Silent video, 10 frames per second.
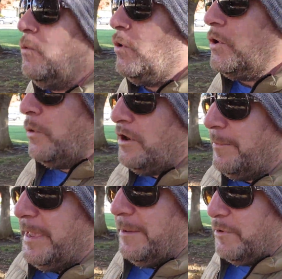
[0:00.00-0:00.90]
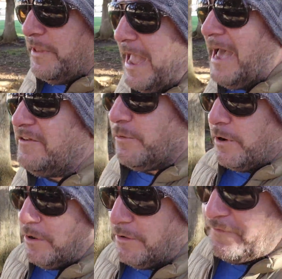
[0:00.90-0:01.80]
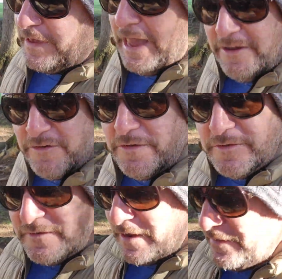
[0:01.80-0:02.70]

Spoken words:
we're going to be able to add to our notifications